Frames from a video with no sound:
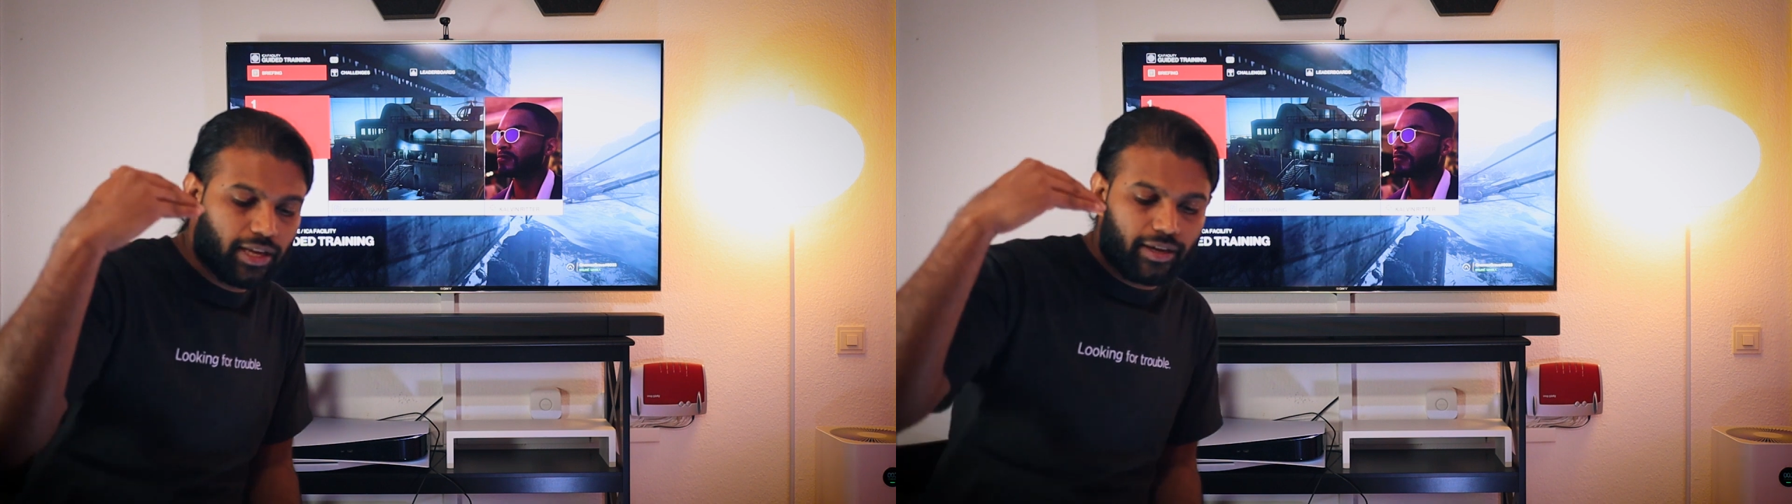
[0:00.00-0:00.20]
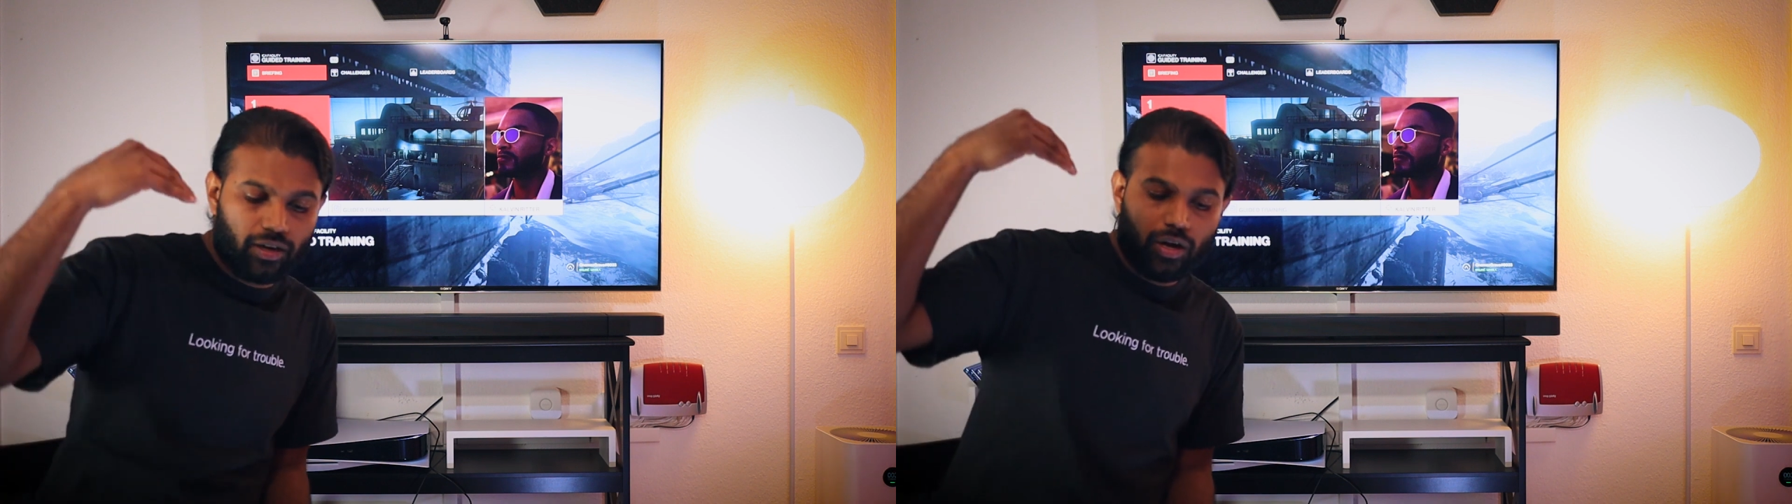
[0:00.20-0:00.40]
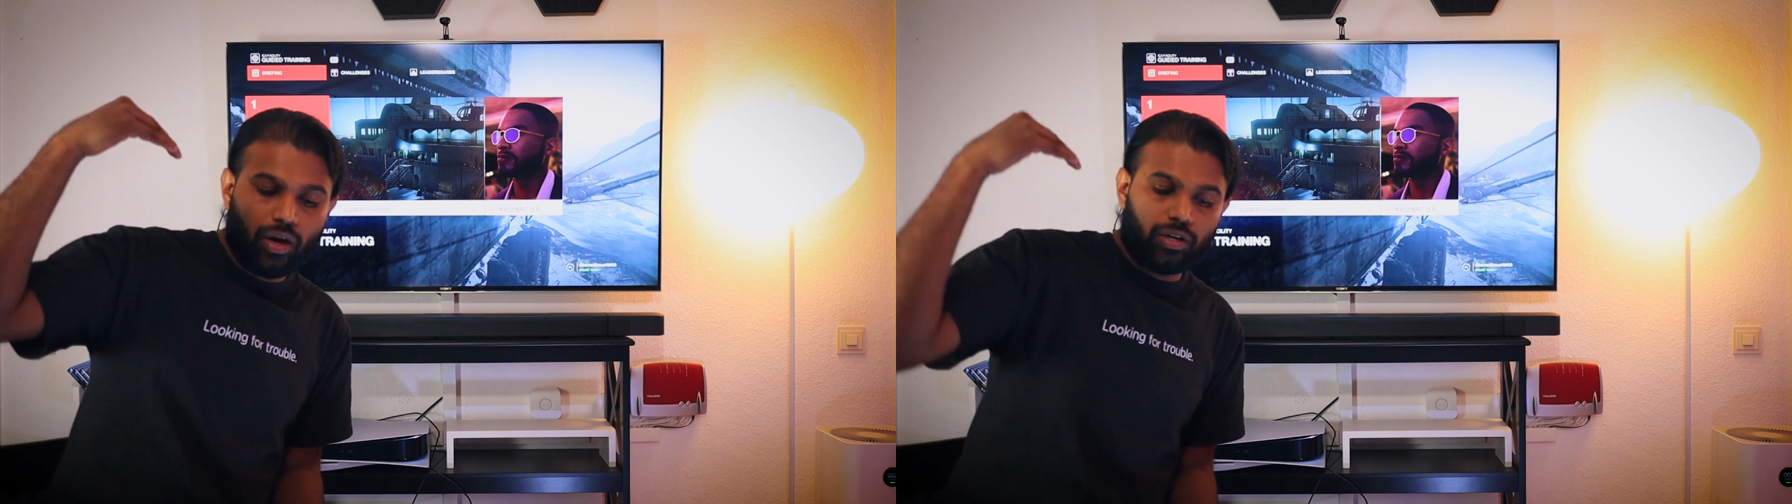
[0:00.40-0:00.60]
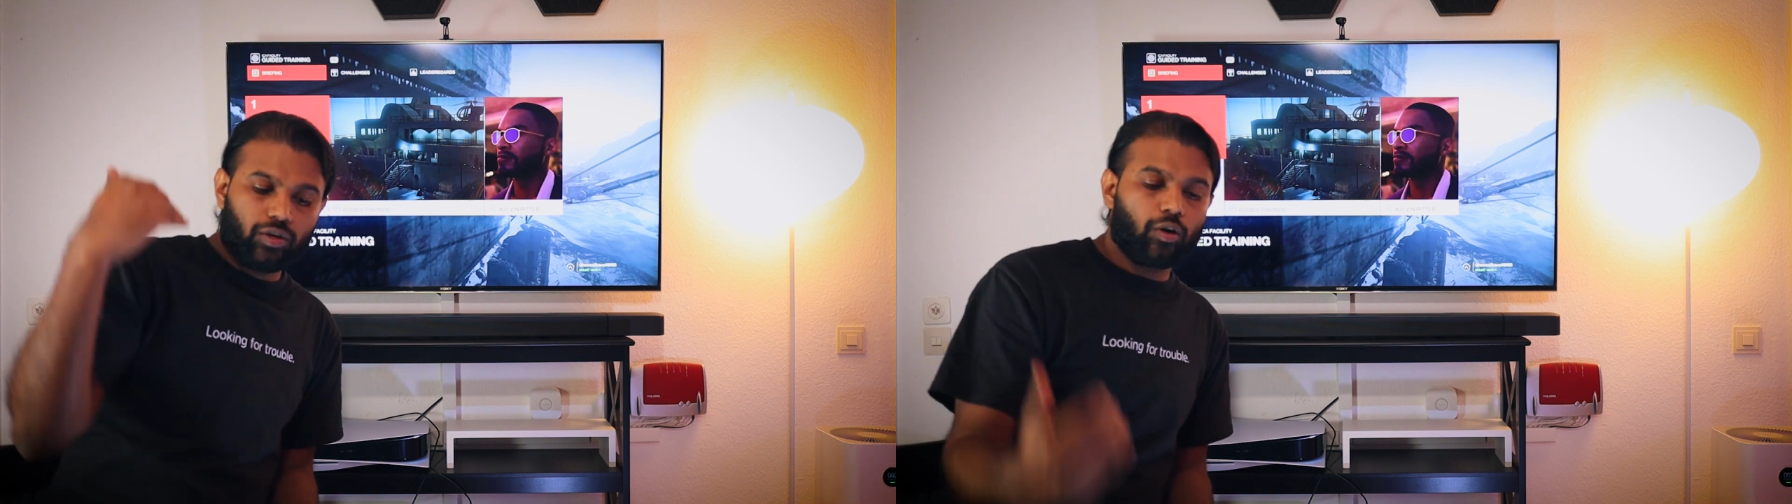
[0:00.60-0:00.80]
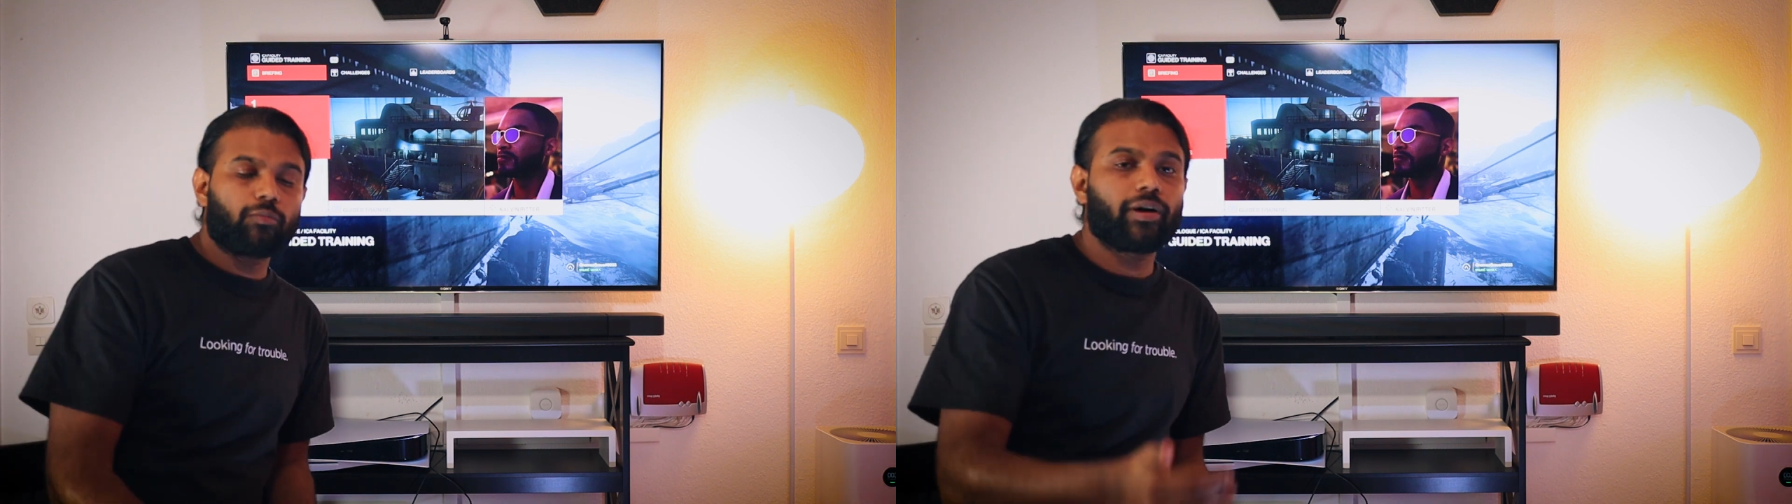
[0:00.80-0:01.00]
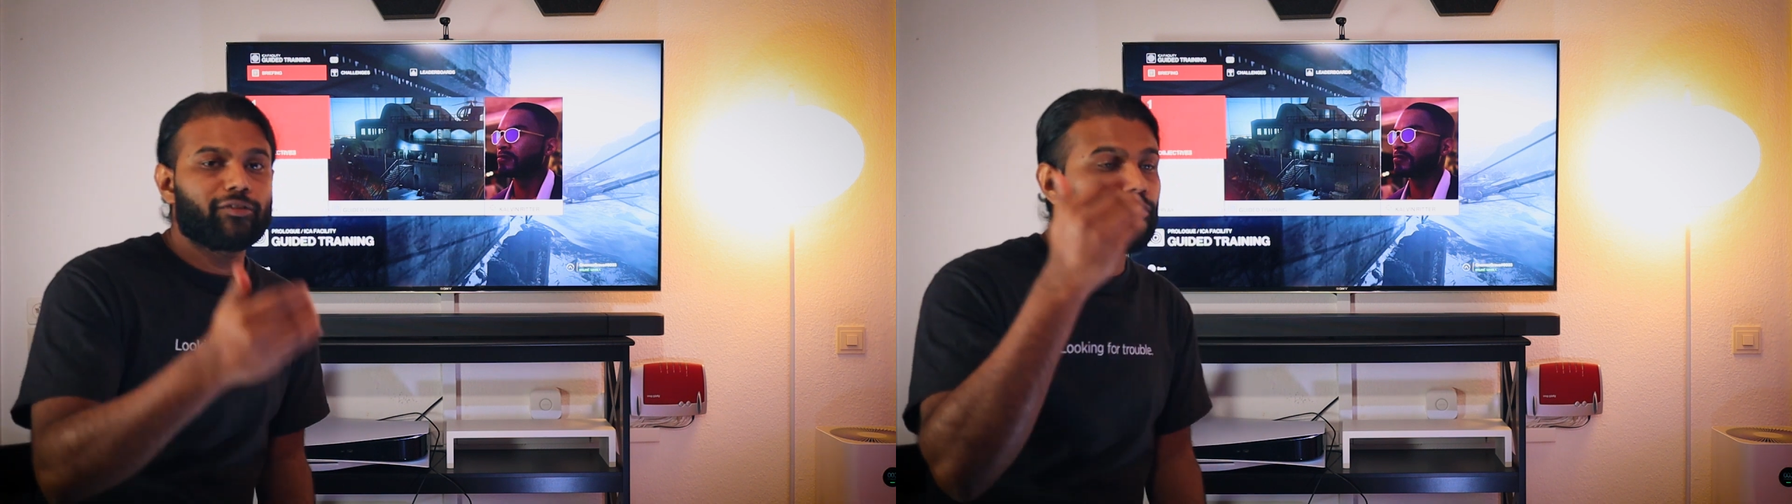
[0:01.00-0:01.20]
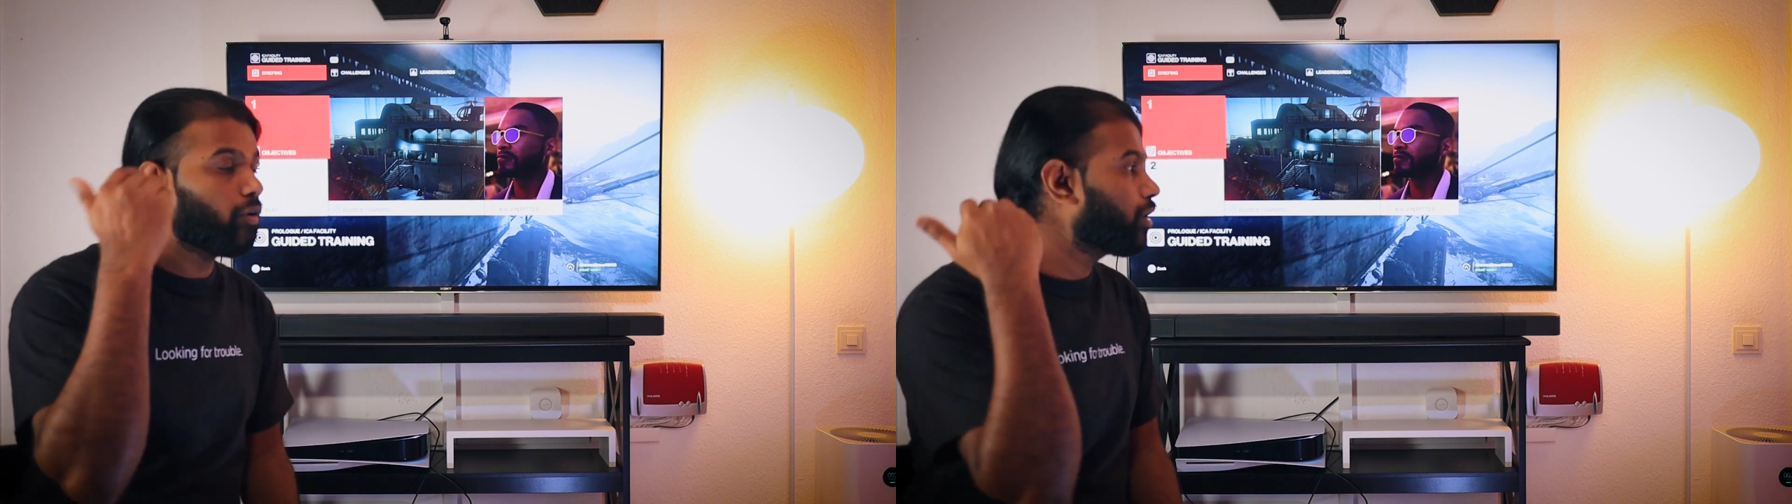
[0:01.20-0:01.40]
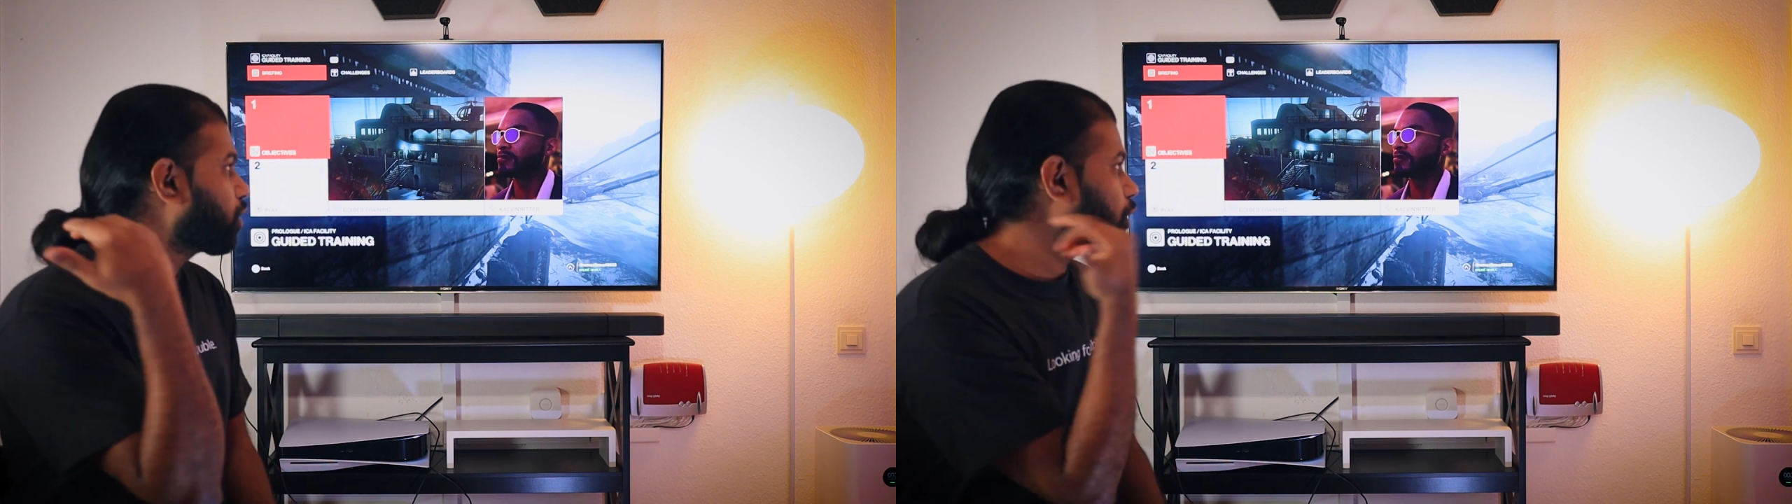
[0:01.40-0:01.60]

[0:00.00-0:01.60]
like not on my phone,